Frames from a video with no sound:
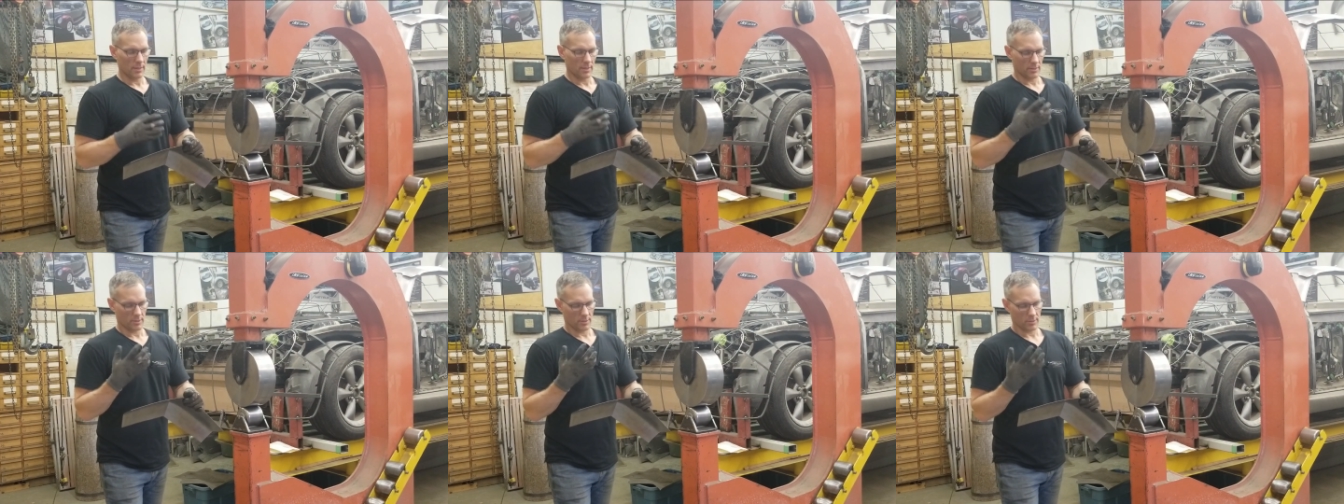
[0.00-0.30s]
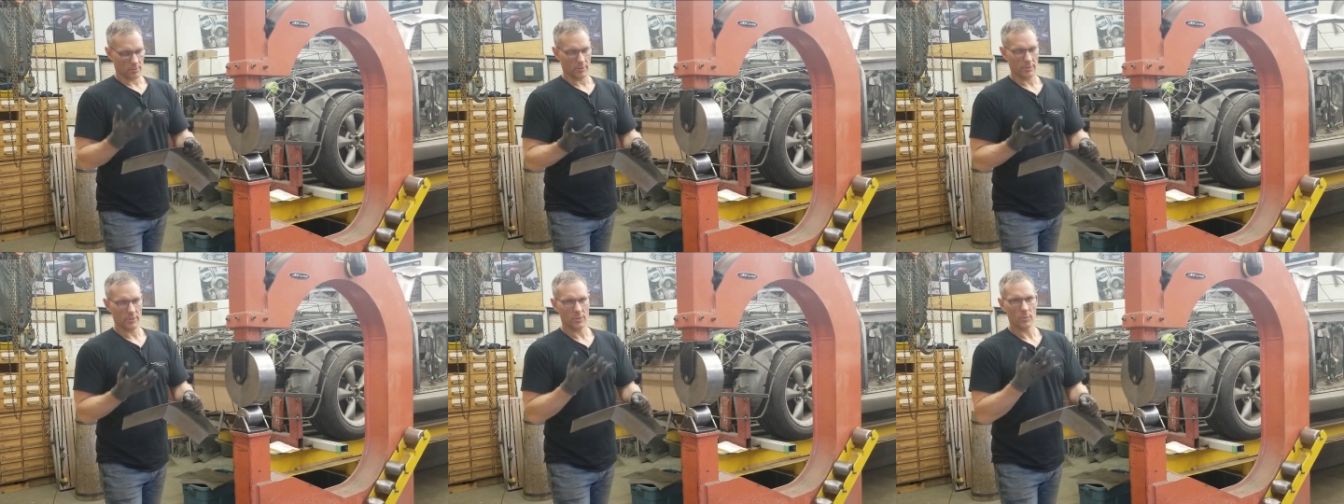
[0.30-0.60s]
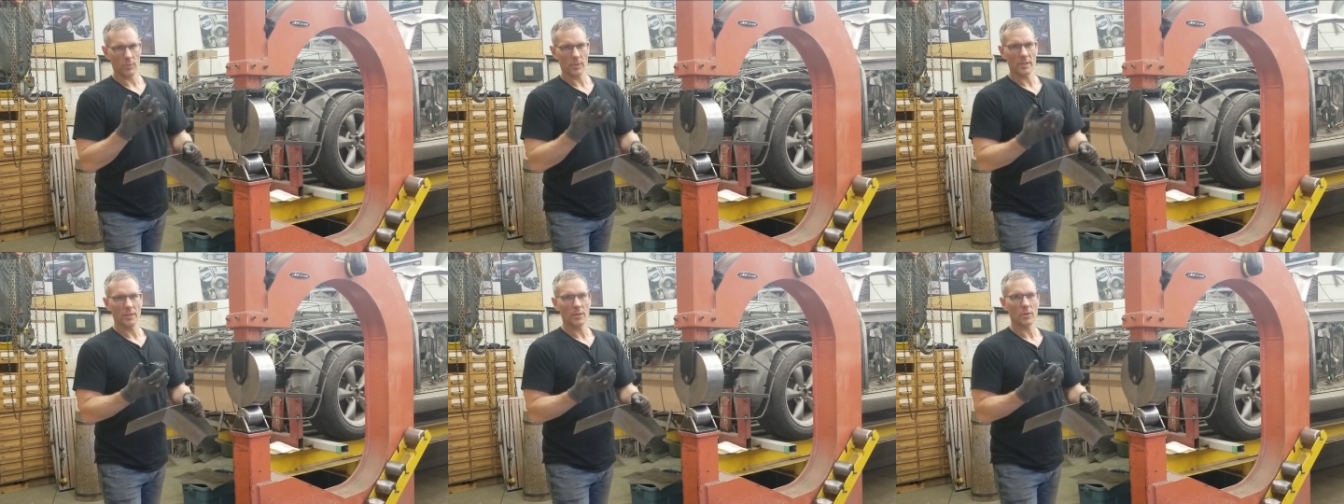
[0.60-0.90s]
So there's
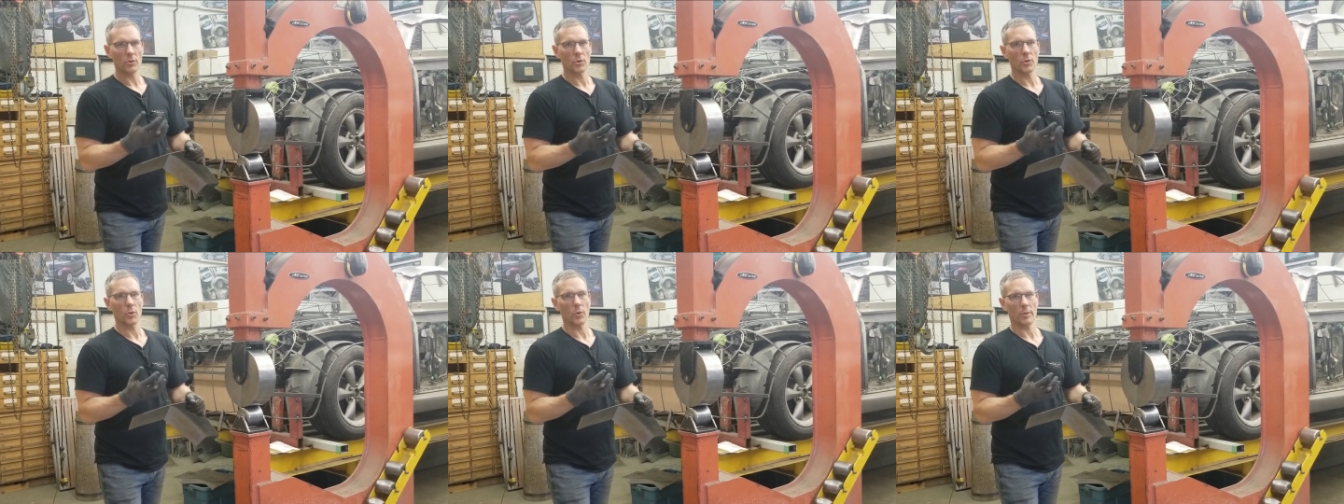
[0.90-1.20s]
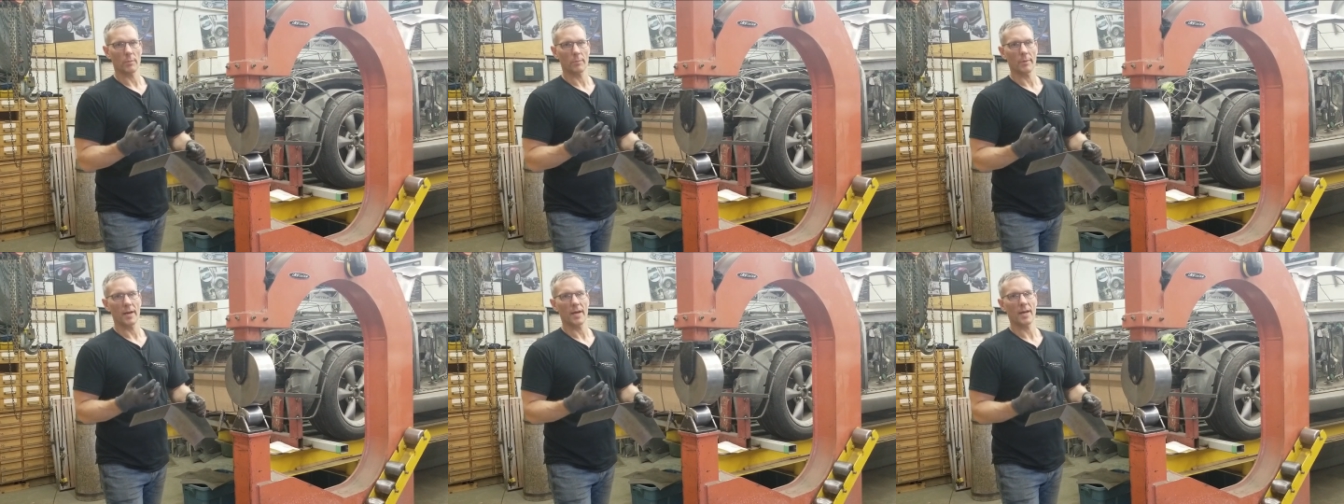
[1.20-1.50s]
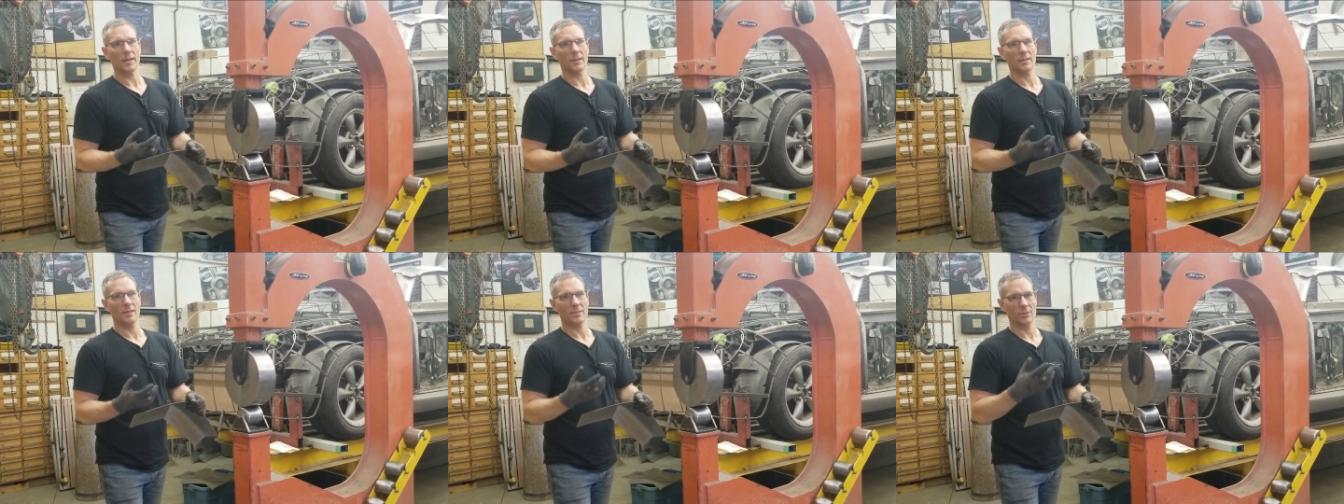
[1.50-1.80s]
really no going
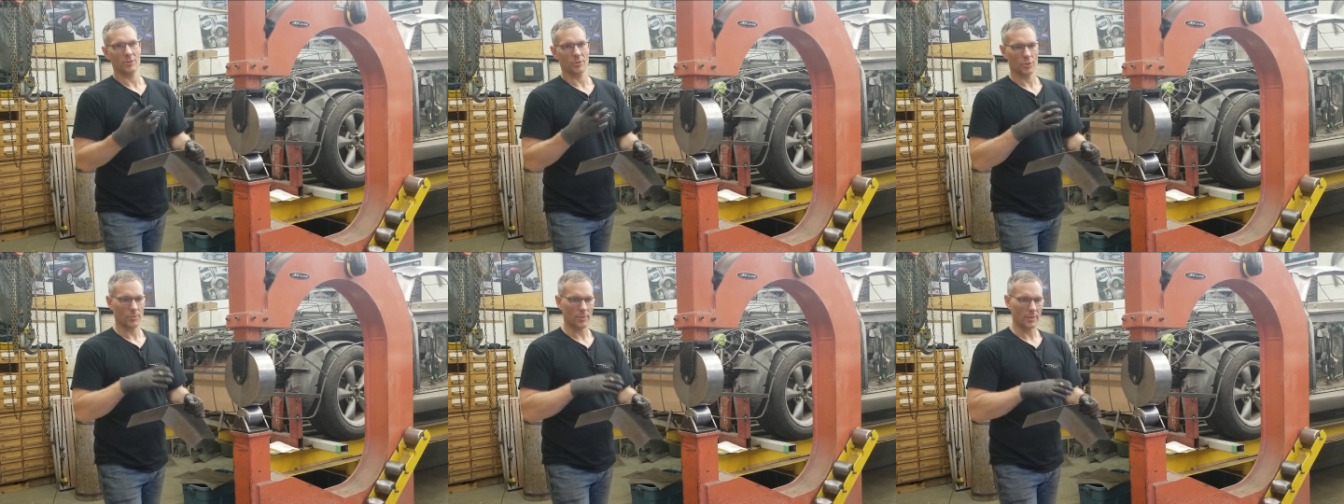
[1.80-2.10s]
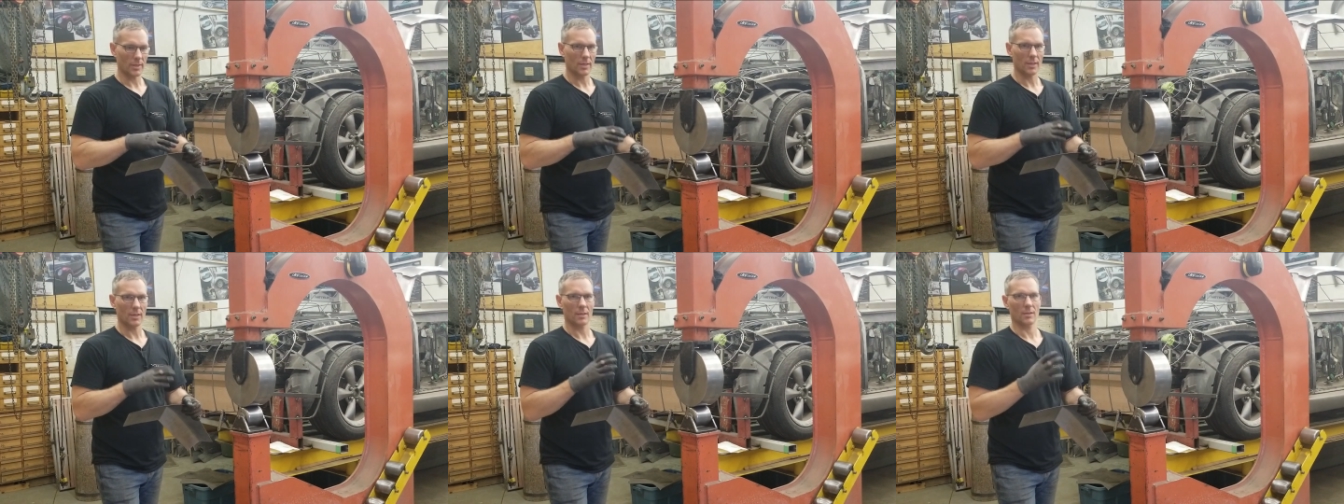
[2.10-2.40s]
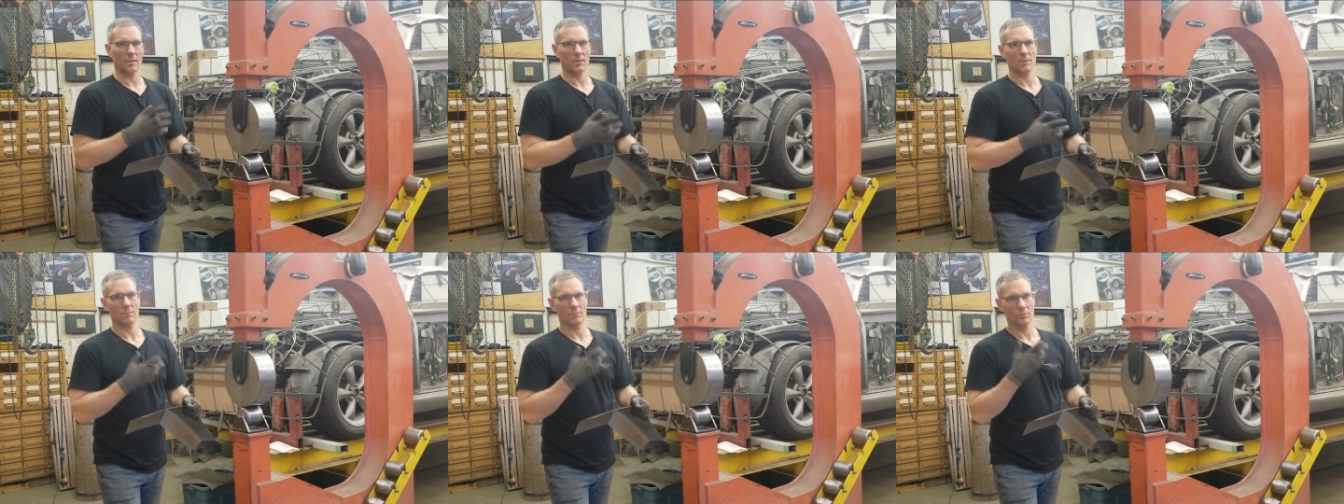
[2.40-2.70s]
back unless you shrink it
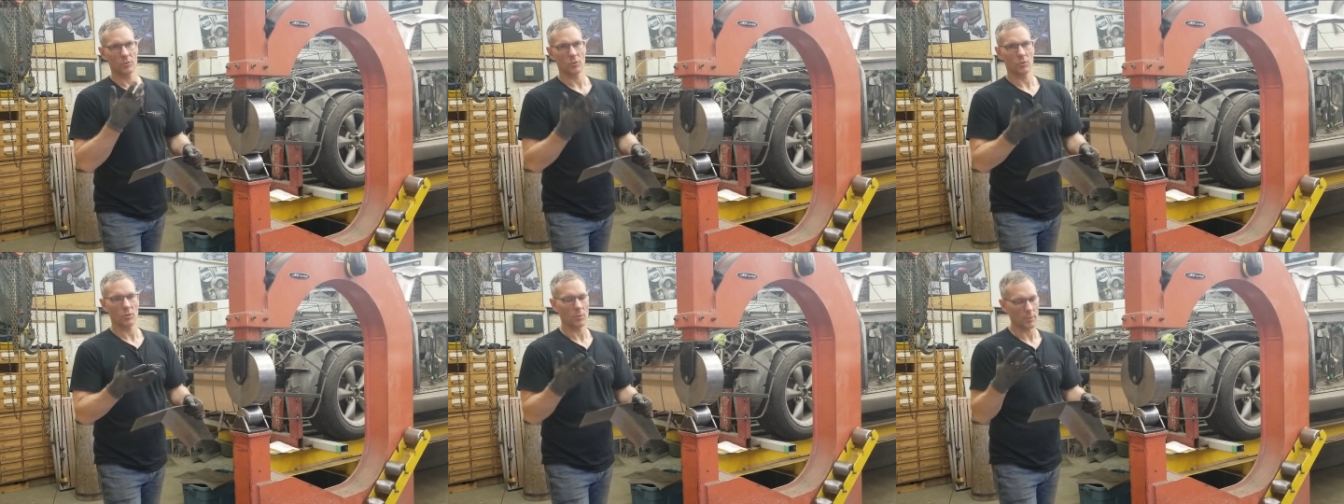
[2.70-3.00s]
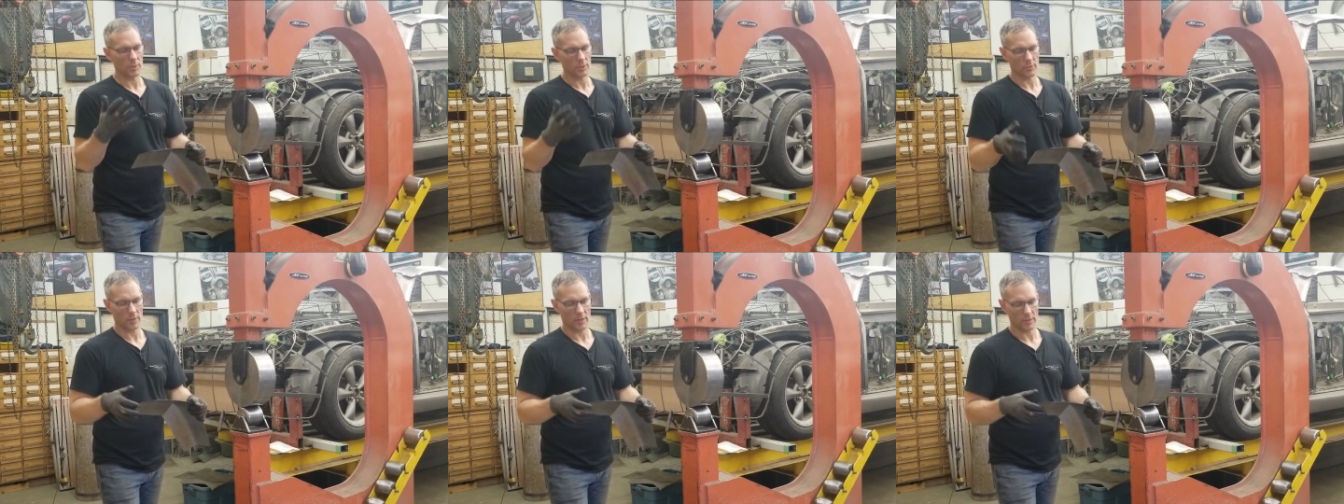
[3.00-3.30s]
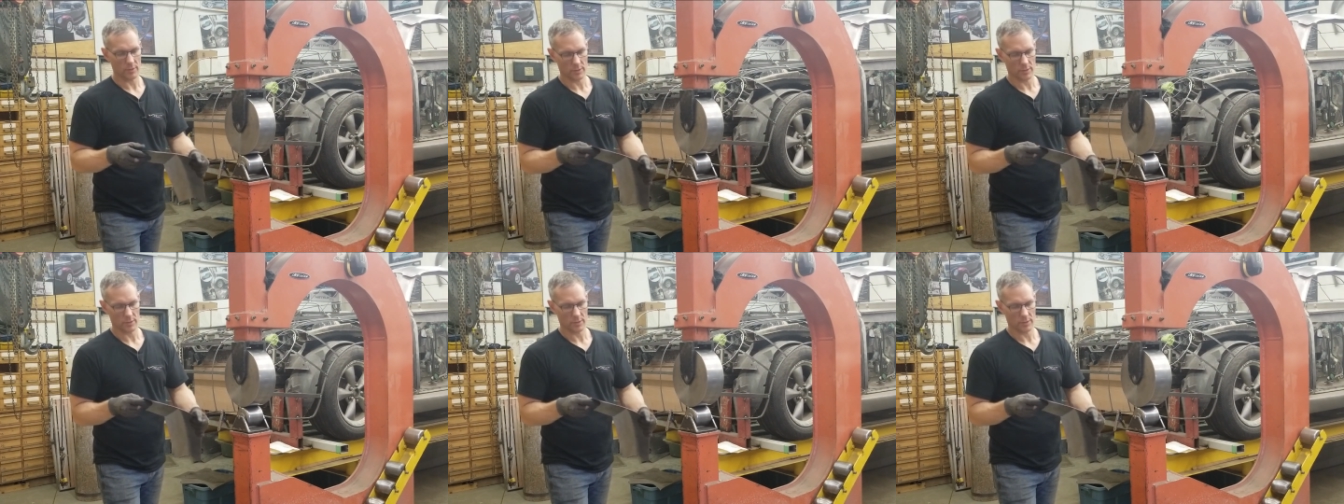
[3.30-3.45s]
and do a whole bunch of other